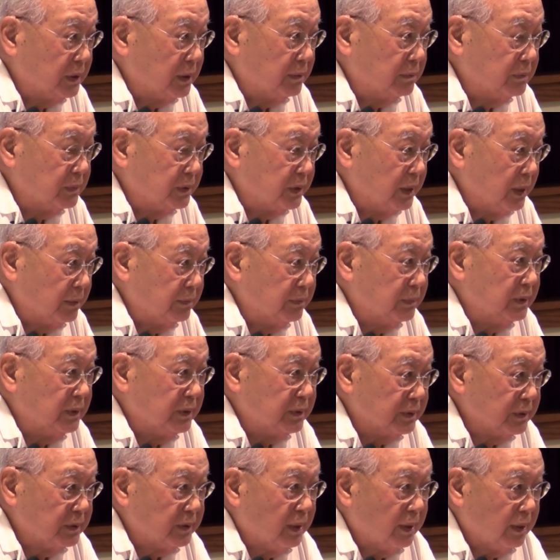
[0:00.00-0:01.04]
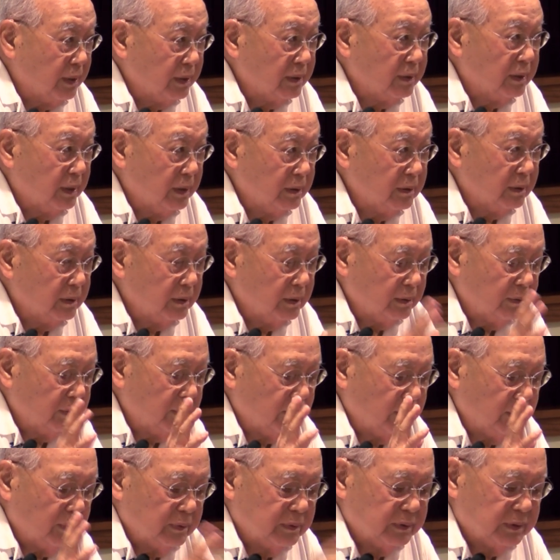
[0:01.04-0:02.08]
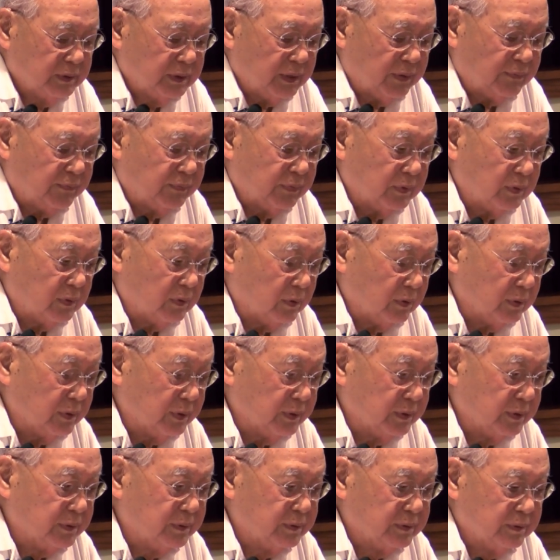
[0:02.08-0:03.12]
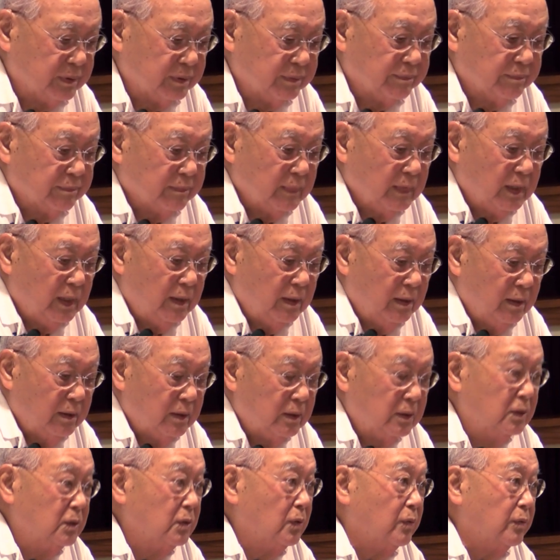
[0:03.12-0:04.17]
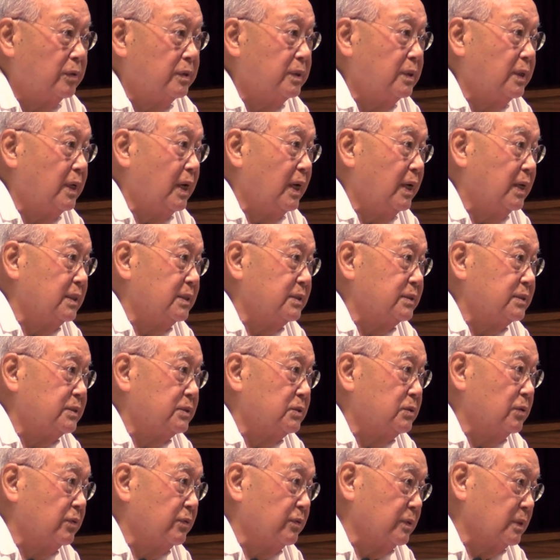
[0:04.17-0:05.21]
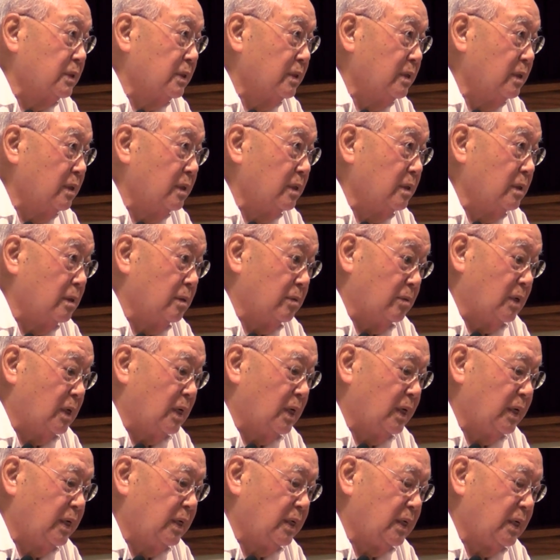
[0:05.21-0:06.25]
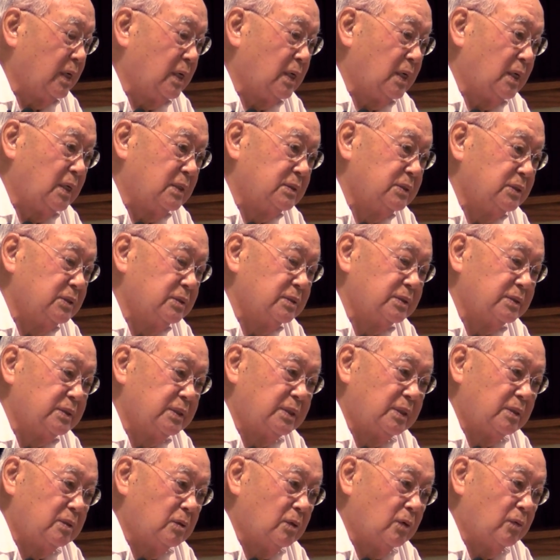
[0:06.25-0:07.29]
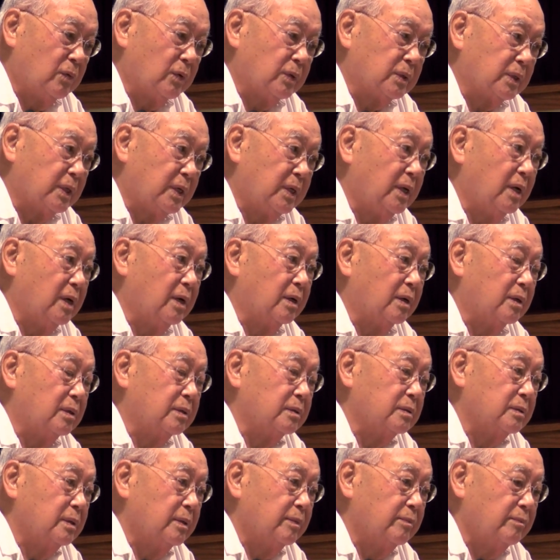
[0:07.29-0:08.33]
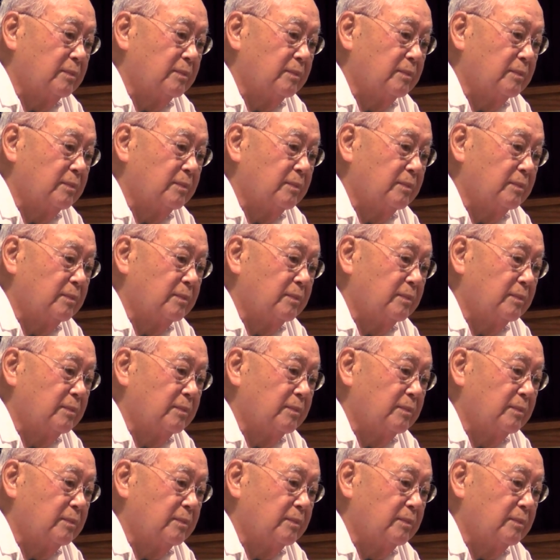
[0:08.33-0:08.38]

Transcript: I'm Japanese. I, I suffered all this. No one asked, no one cared. Uh, I, I shouldn't say no one cared.